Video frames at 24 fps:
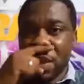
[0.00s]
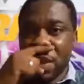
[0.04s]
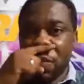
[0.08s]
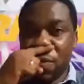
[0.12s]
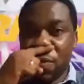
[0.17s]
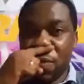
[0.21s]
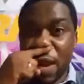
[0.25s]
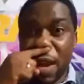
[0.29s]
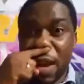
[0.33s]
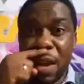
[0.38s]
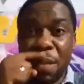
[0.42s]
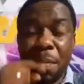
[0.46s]

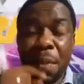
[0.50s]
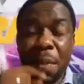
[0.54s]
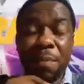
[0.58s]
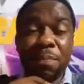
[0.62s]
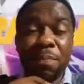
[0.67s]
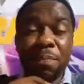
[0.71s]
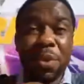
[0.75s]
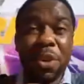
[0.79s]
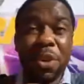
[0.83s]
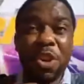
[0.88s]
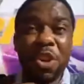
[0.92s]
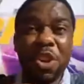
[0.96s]
If any
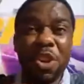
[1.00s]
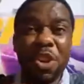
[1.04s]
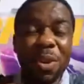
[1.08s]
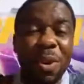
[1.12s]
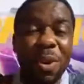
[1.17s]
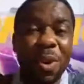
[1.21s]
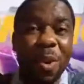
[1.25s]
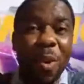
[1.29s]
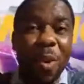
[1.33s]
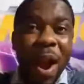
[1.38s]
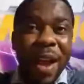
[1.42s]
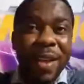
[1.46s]
man be
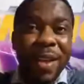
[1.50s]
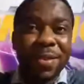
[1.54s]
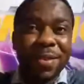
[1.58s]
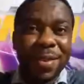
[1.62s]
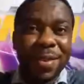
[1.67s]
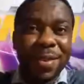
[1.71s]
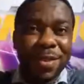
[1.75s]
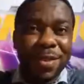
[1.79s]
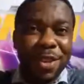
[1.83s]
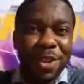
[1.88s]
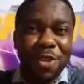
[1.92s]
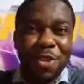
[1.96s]
in
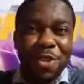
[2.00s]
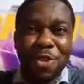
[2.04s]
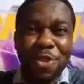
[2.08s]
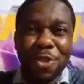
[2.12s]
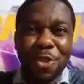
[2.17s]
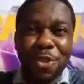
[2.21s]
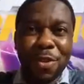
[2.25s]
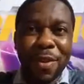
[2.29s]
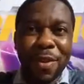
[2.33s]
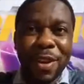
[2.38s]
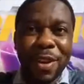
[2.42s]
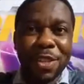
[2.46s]
Christ, he's a
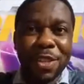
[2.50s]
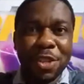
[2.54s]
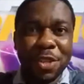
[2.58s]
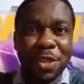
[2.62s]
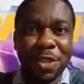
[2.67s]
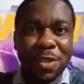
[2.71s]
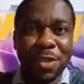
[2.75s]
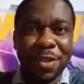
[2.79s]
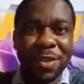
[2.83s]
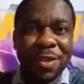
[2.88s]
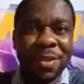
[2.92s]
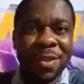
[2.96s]
new
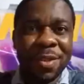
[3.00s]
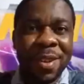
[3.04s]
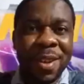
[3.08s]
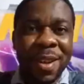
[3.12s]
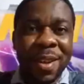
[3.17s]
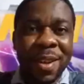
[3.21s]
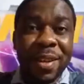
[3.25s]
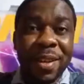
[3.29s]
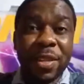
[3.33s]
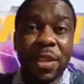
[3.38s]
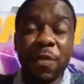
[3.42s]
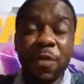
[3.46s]
creature.
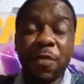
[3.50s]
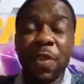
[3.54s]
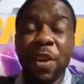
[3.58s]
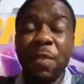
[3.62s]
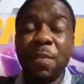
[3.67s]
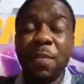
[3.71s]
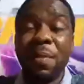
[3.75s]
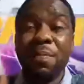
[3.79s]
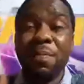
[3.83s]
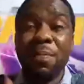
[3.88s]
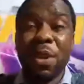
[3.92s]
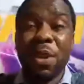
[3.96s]
He said, if
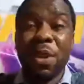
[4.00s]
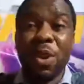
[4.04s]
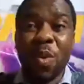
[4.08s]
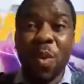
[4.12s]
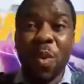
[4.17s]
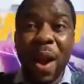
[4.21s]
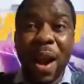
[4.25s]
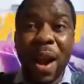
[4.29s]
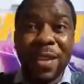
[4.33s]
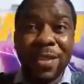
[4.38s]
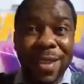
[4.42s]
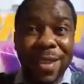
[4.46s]
any man be in
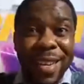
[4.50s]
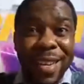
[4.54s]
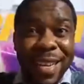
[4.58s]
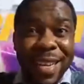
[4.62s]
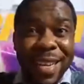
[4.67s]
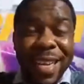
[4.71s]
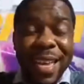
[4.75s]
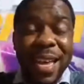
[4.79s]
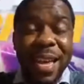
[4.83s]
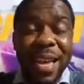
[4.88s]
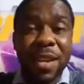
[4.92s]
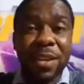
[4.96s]
Christ,
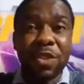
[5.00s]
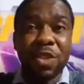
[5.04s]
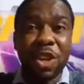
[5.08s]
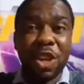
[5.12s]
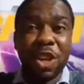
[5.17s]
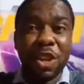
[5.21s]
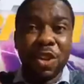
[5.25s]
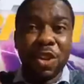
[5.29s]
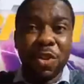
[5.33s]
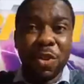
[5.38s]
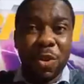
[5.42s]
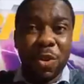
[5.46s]
he
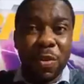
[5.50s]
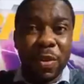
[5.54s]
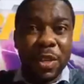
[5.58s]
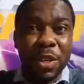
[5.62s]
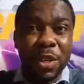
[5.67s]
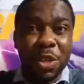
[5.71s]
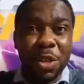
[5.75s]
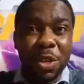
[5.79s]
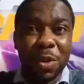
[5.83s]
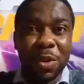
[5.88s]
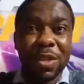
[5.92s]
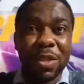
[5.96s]
is a new
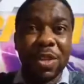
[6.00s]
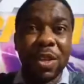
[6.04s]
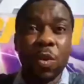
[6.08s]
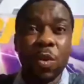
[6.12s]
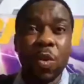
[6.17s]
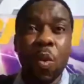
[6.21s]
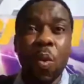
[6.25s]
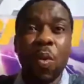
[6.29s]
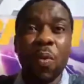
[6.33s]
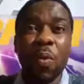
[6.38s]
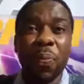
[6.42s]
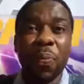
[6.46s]
creature. He
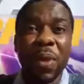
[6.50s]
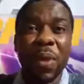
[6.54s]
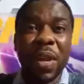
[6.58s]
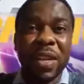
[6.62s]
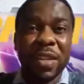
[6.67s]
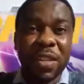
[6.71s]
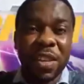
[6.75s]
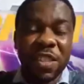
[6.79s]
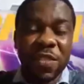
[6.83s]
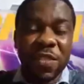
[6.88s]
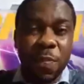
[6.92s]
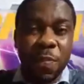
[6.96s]
said, all
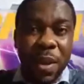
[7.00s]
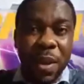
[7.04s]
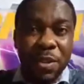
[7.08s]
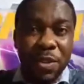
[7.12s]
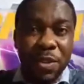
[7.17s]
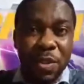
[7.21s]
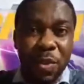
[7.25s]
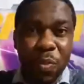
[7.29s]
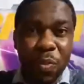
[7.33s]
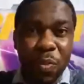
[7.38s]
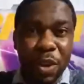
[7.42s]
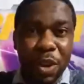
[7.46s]
things has
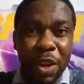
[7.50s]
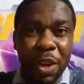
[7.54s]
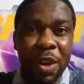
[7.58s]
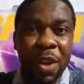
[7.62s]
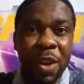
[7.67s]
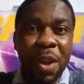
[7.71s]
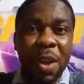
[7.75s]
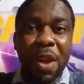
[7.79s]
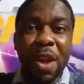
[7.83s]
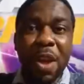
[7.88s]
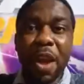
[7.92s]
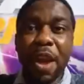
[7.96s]
passed
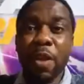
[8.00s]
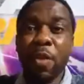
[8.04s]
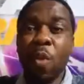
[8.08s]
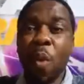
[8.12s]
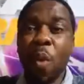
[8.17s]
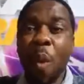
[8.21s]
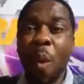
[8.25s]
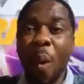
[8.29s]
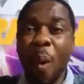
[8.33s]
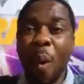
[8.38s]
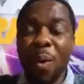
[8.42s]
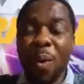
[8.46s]
away
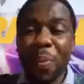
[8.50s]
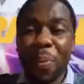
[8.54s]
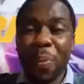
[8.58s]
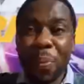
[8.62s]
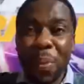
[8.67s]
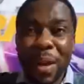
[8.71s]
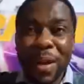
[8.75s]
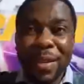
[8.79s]
and all